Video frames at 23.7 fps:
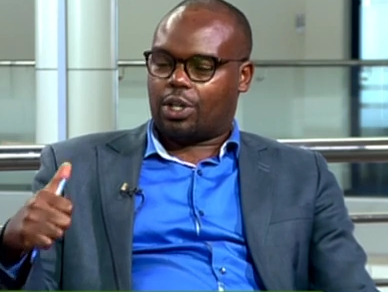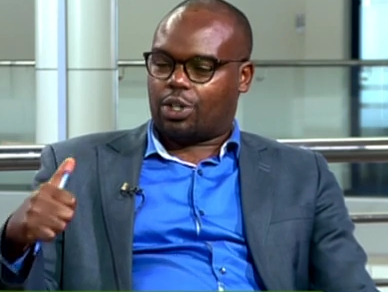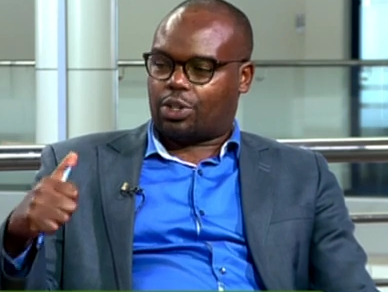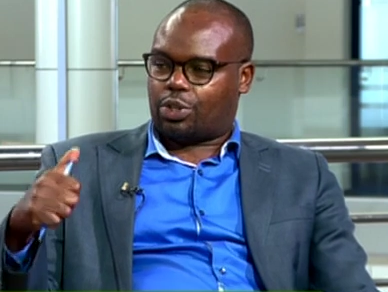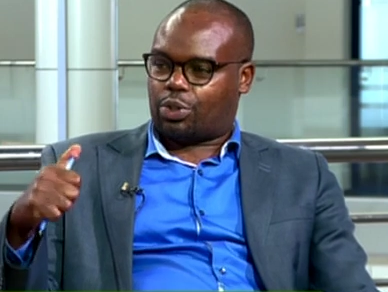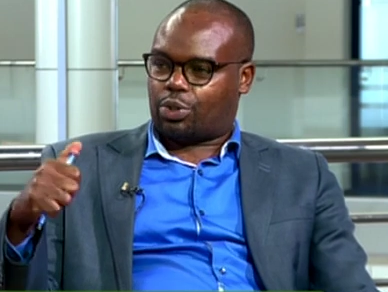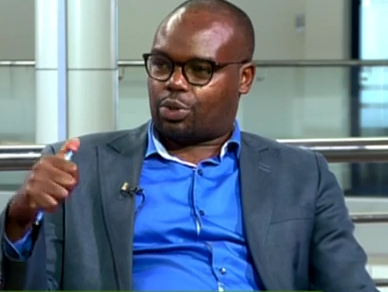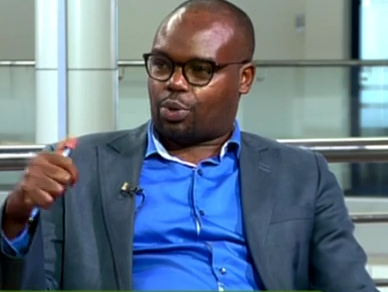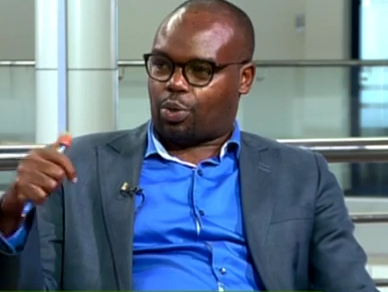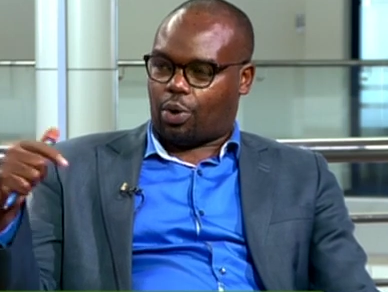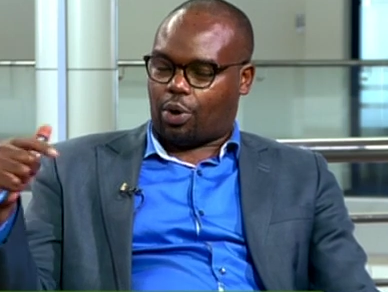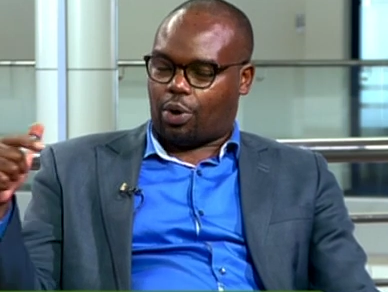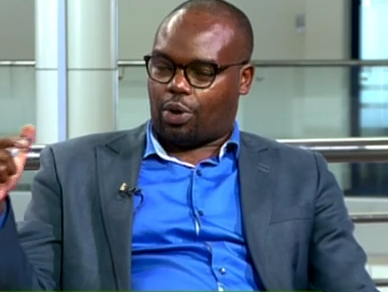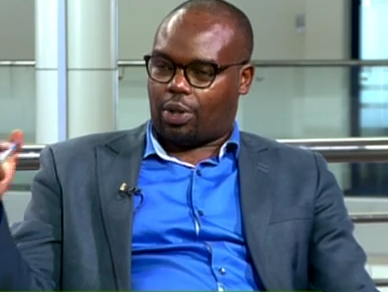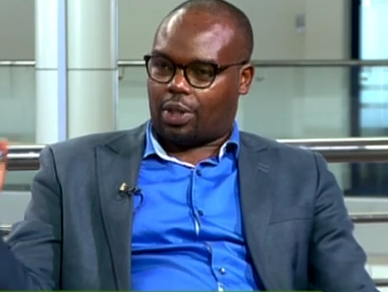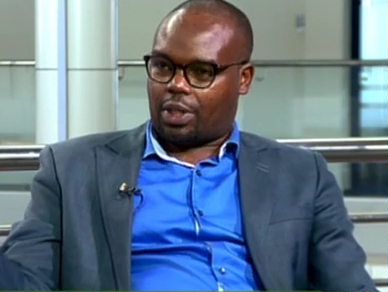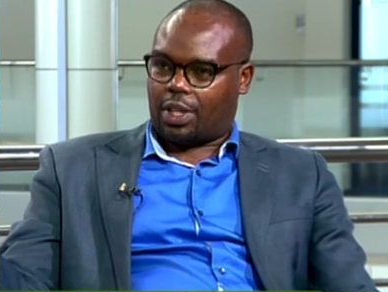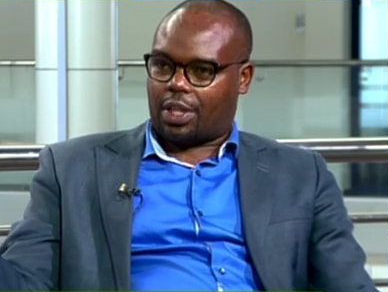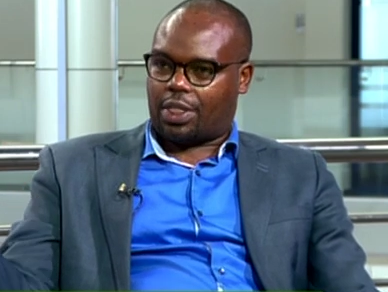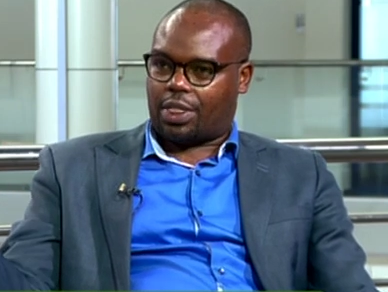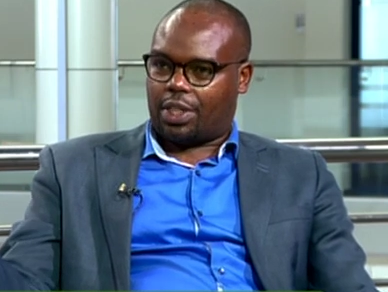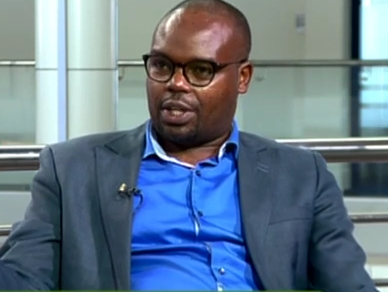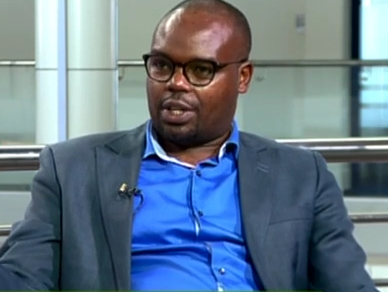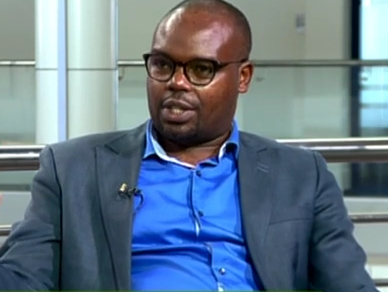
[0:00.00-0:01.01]
So all
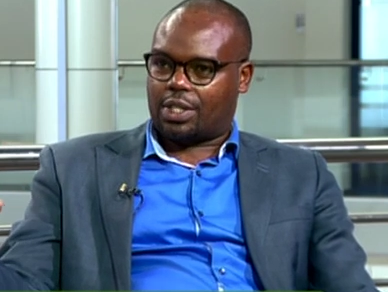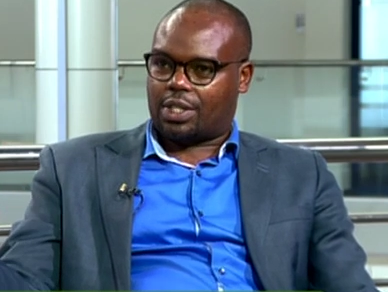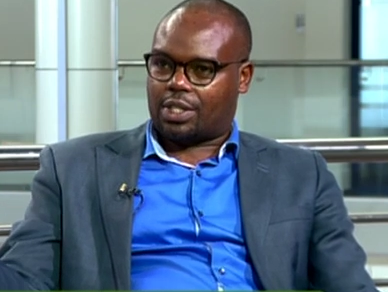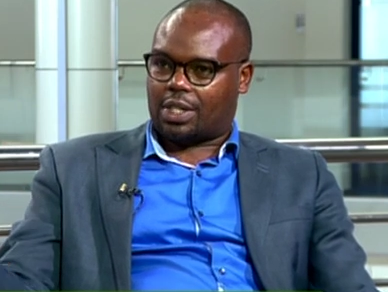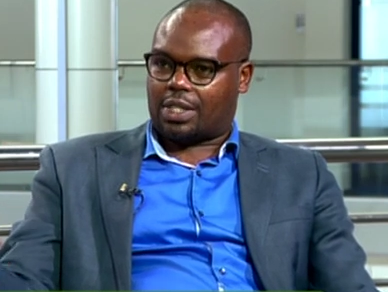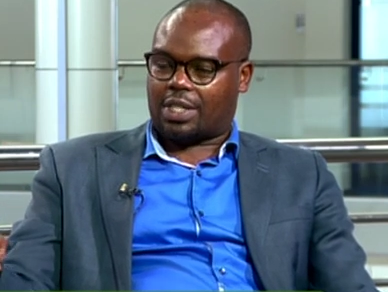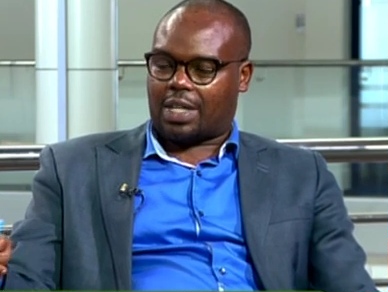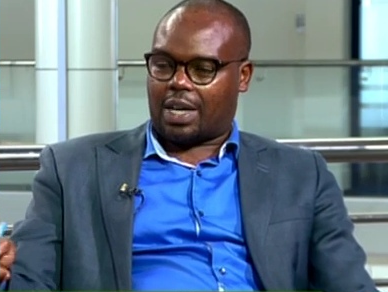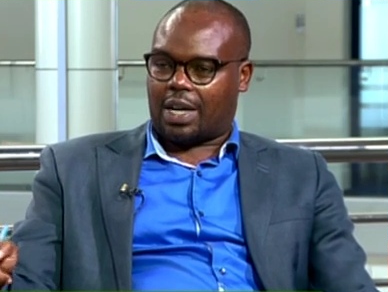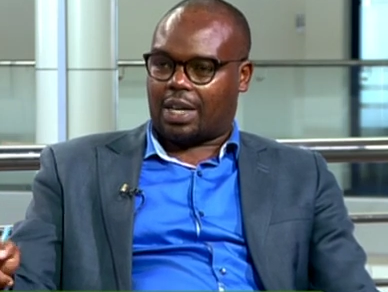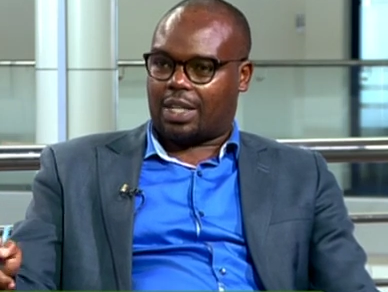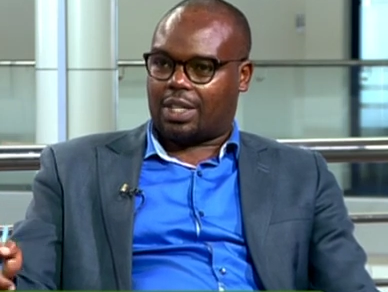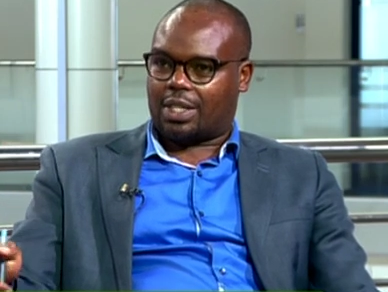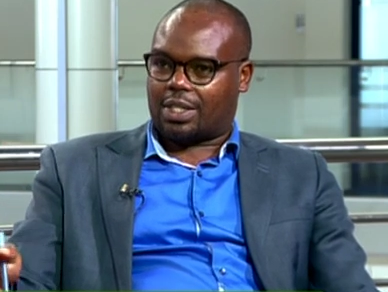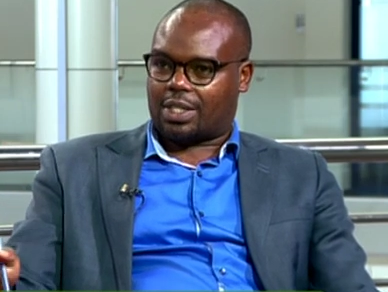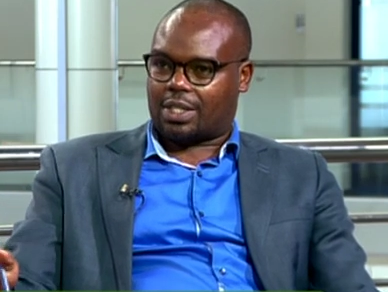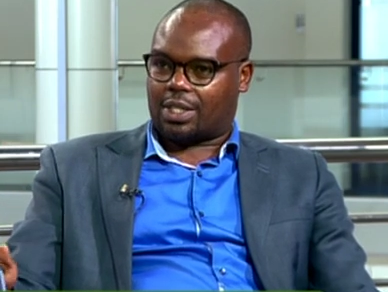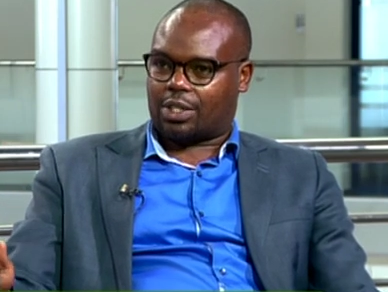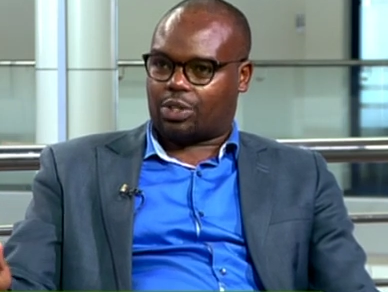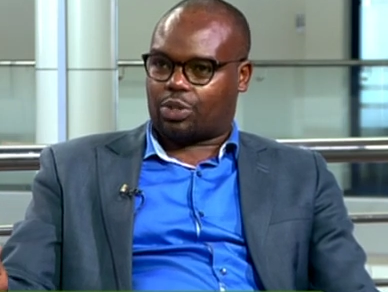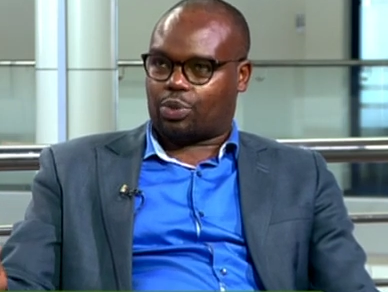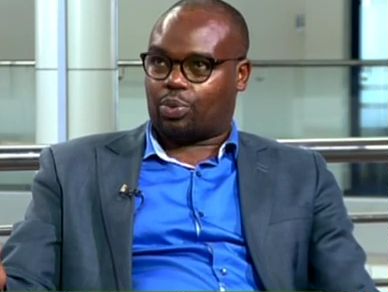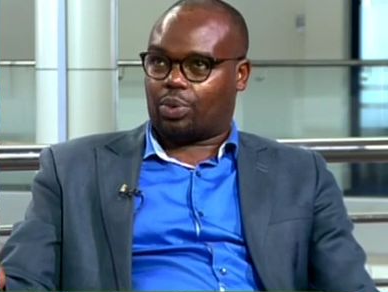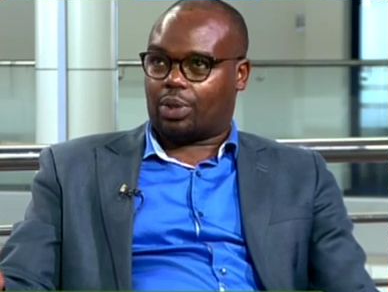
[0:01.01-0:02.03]
the things that Alex
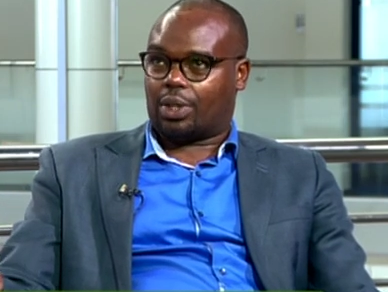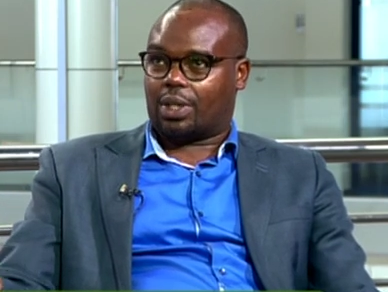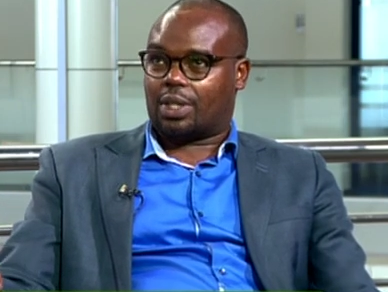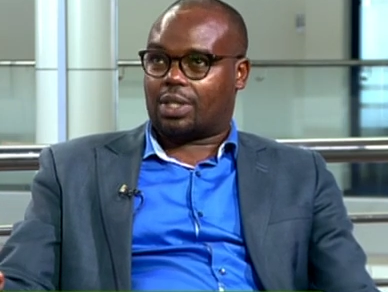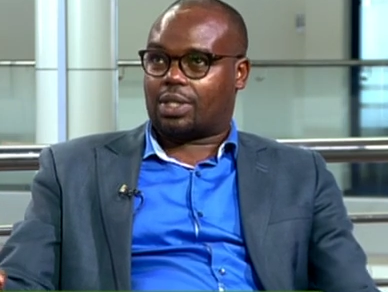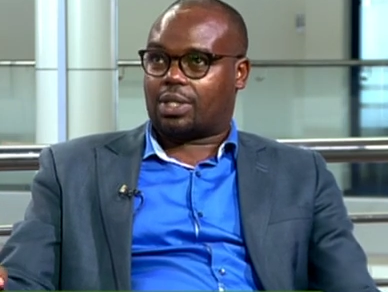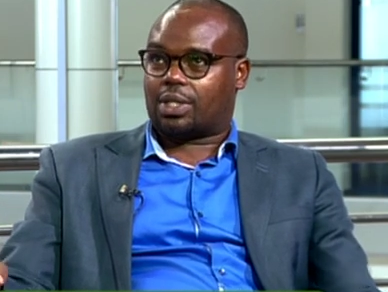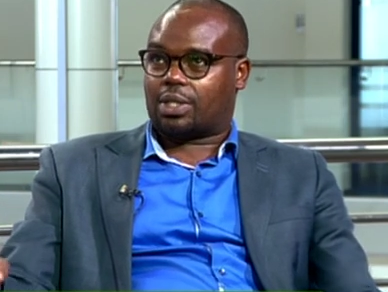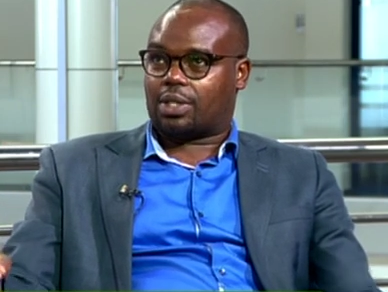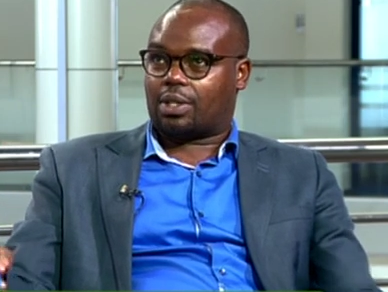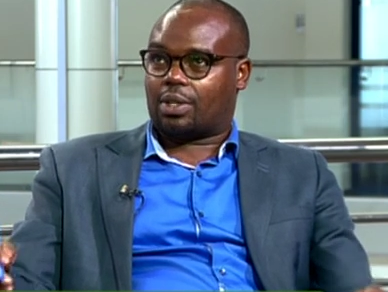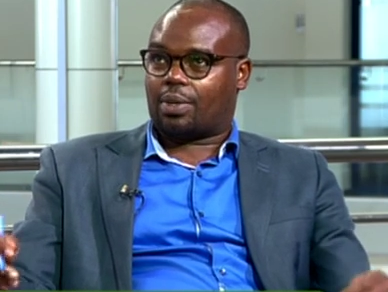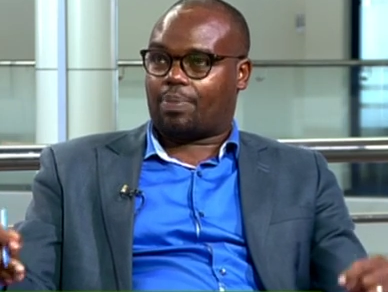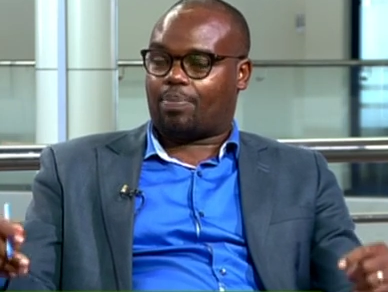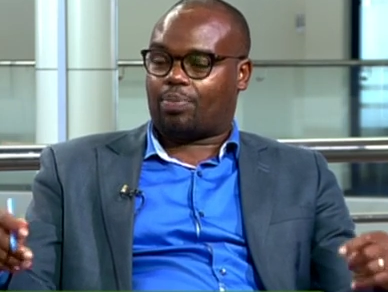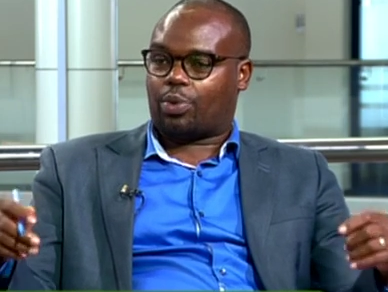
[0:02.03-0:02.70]
has told us,